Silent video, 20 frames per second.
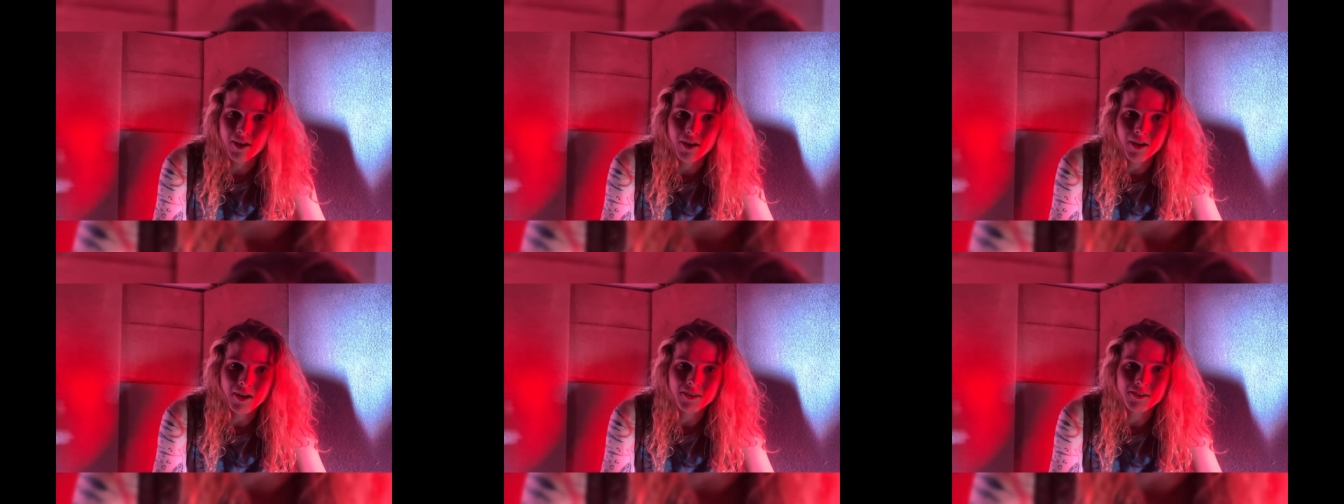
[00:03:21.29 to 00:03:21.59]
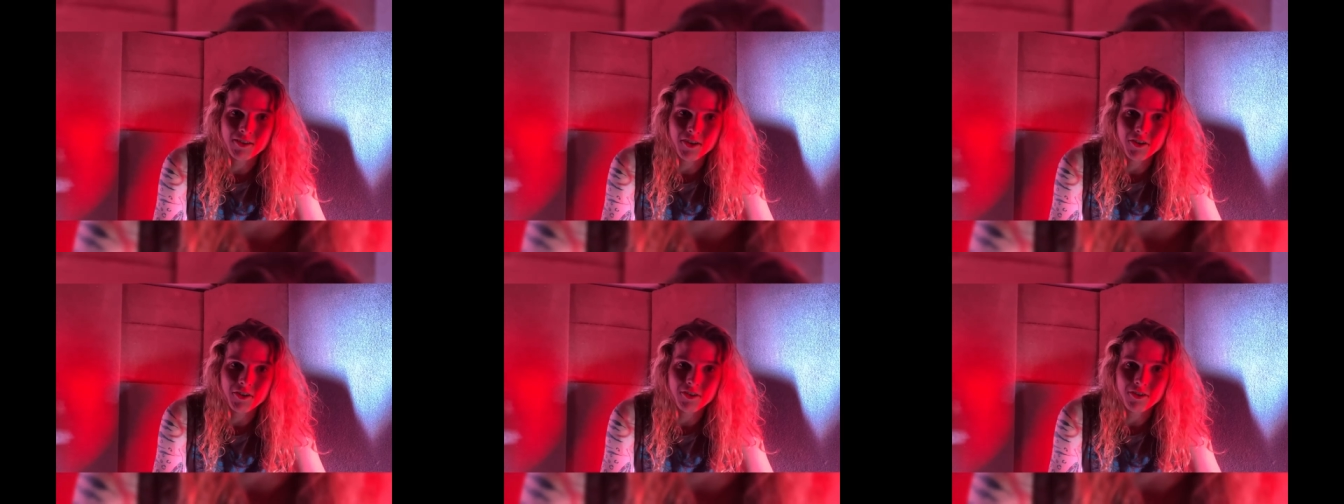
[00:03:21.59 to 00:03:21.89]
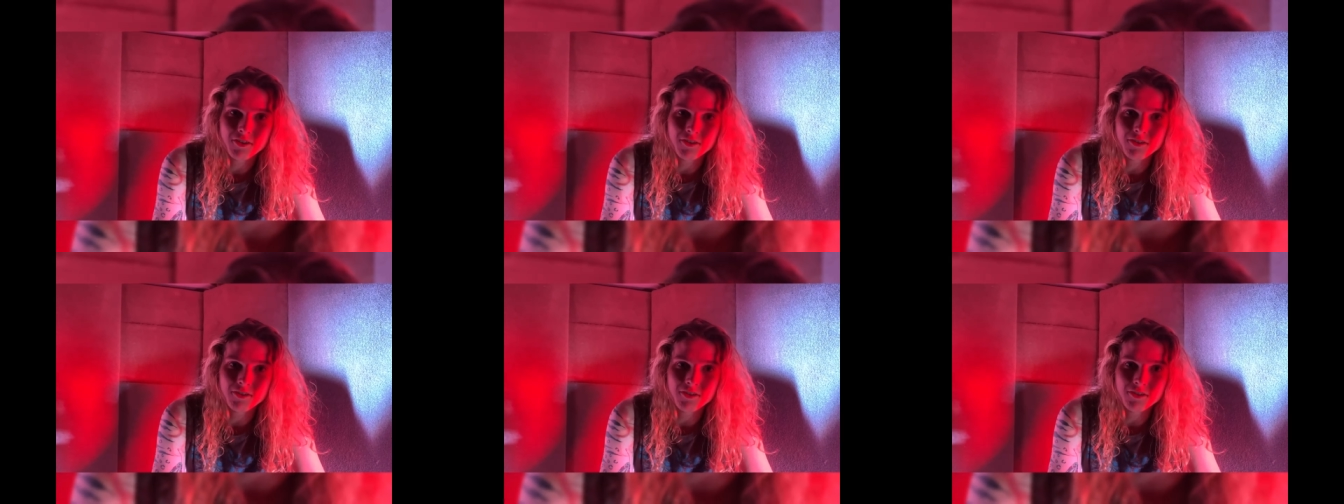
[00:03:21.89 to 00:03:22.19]
that's how
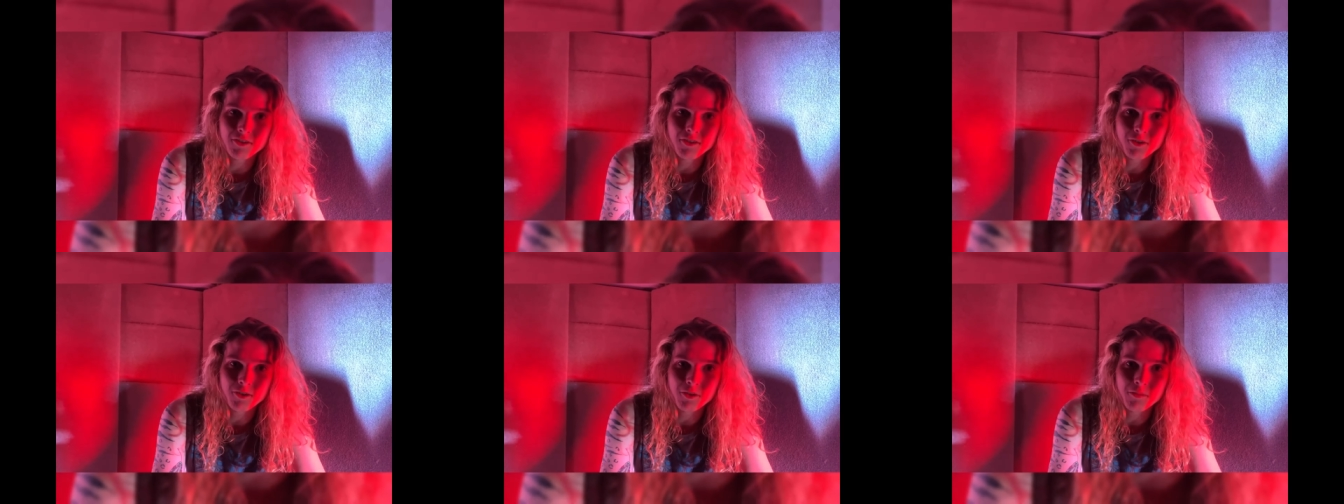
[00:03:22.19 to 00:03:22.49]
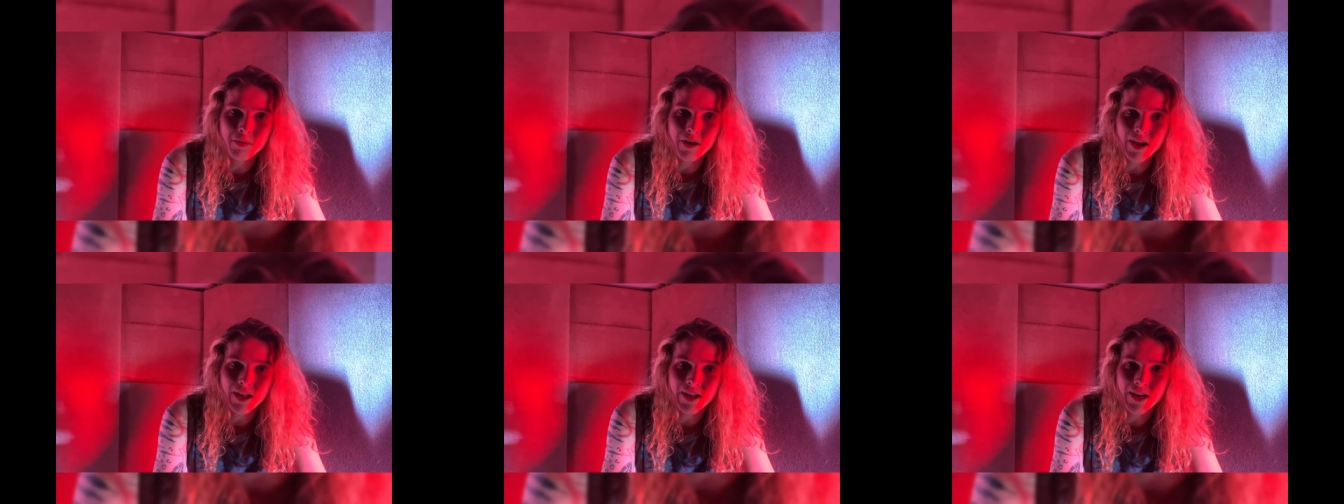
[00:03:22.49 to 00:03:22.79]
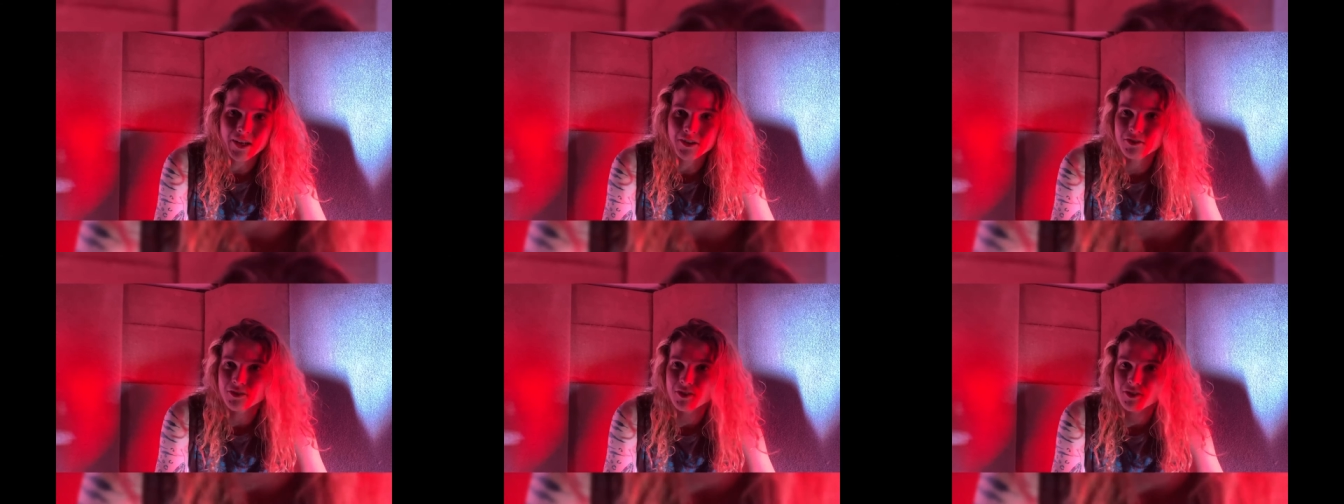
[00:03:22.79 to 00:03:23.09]
you you know the bad
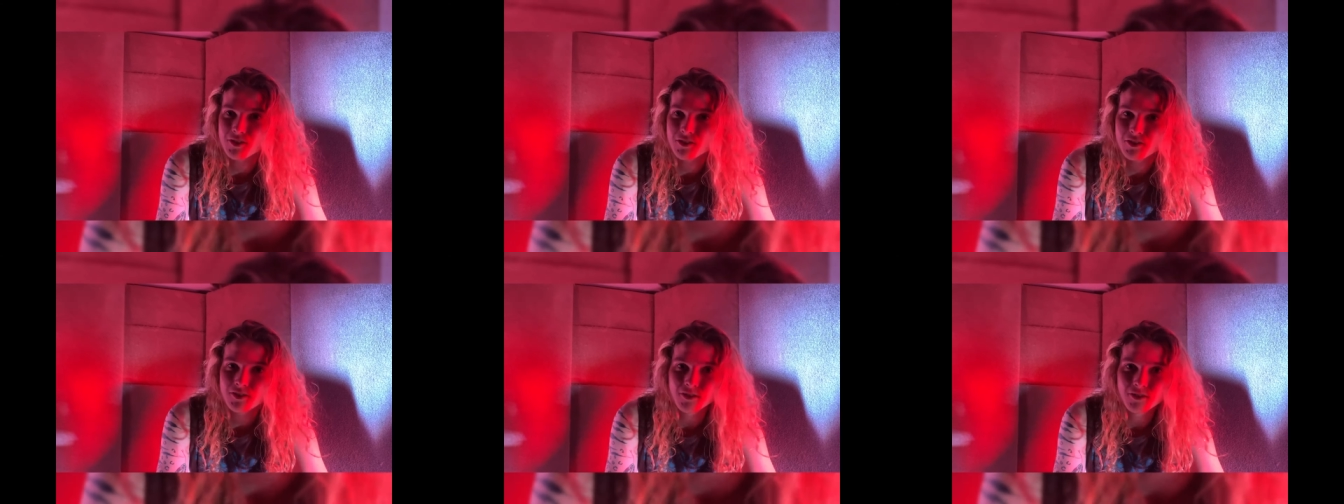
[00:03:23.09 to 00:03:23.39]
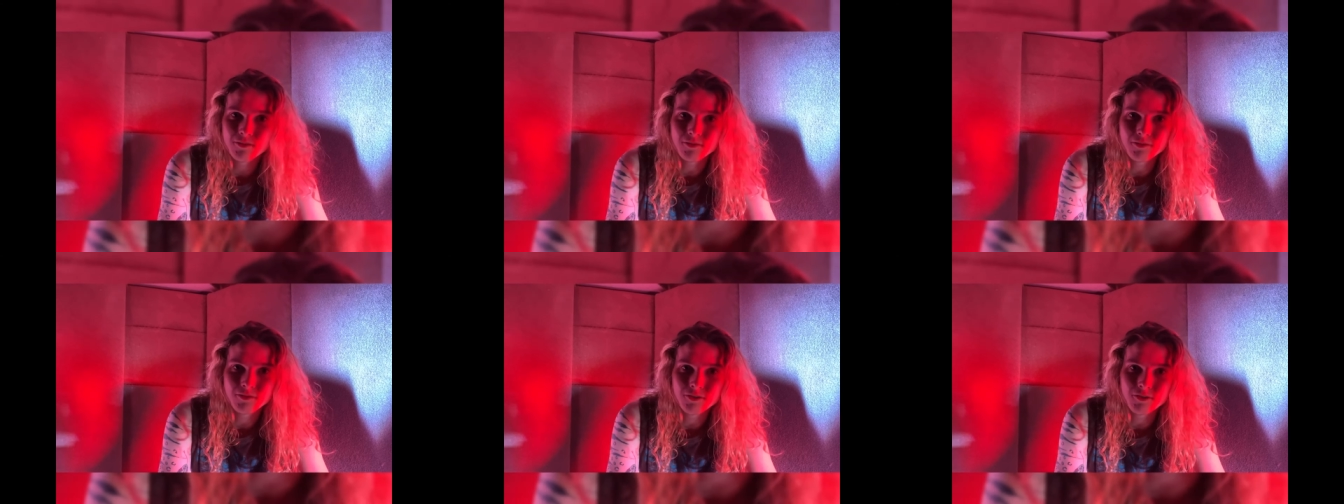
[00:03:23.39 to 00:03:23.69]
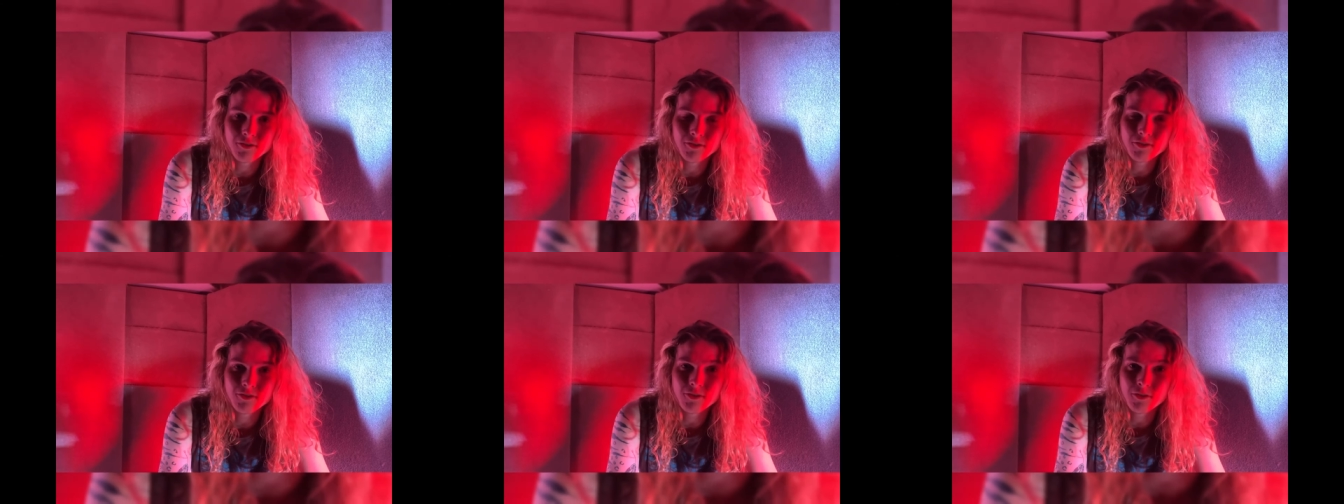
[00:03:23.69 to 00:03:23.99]
actress you,
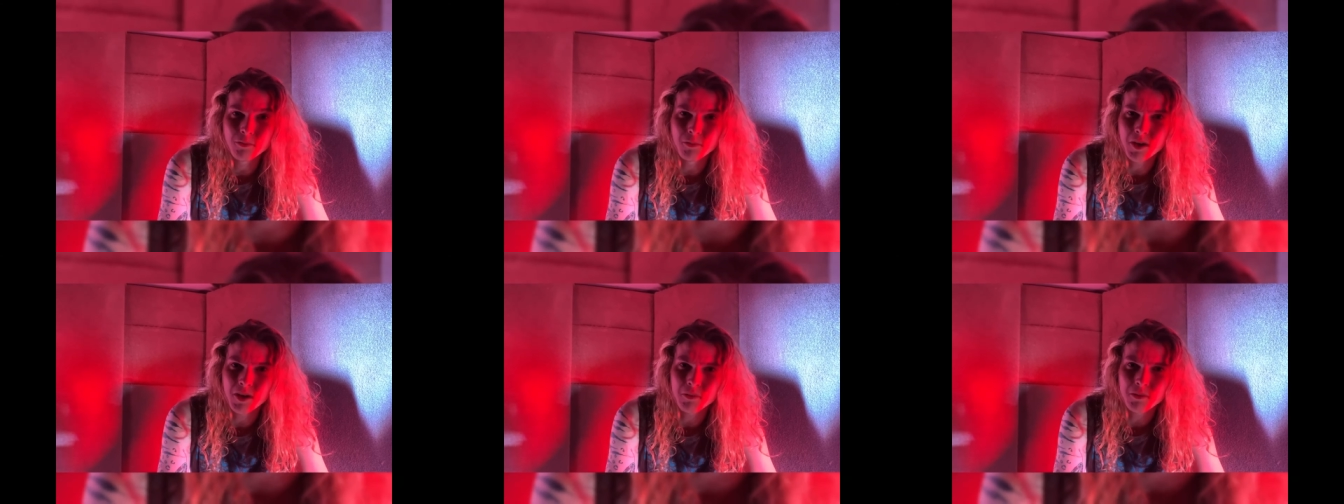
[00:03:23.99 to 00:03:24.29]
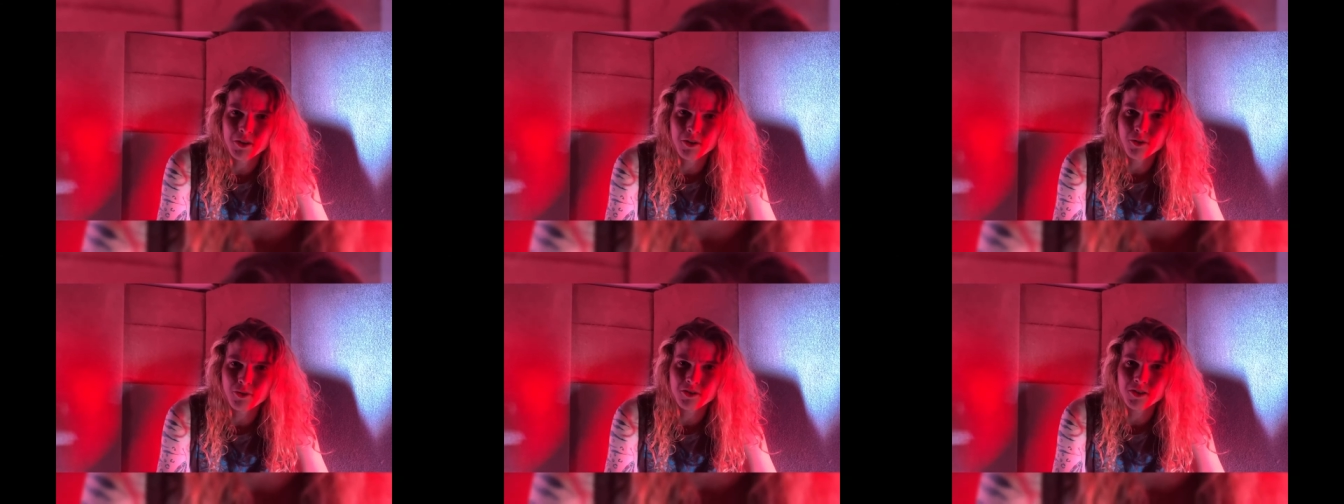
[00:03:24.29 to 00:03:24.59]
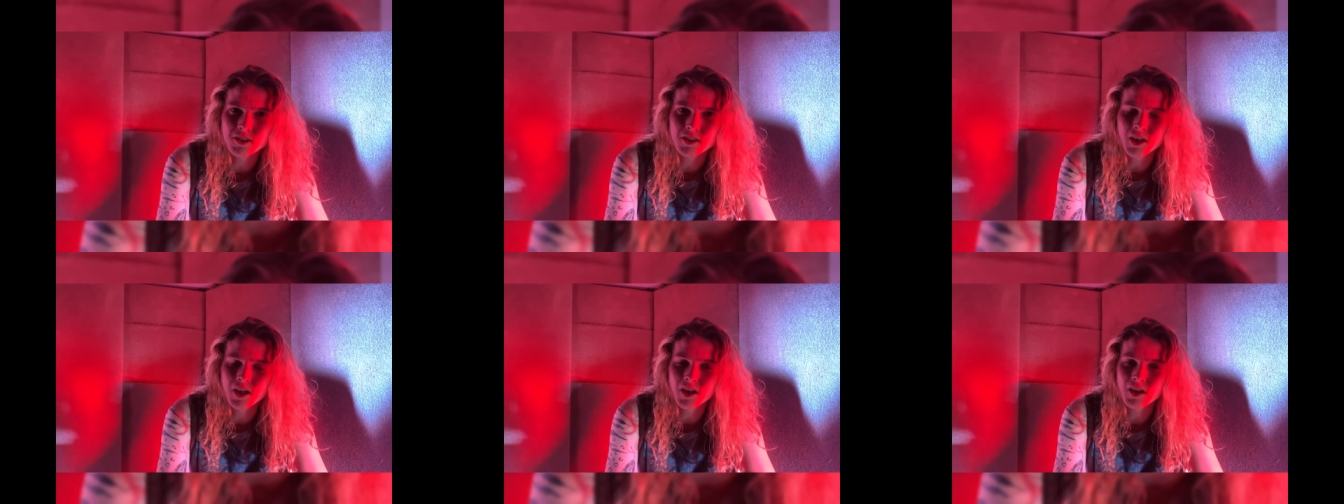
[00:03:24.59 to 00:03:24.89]
maybe know
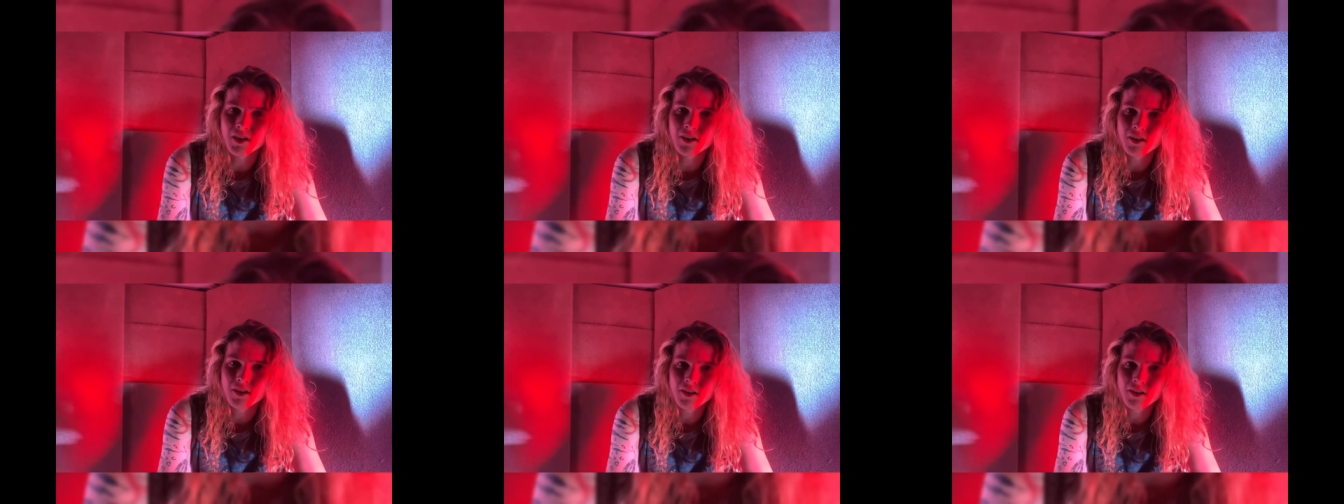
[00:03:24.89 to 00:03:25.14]
today.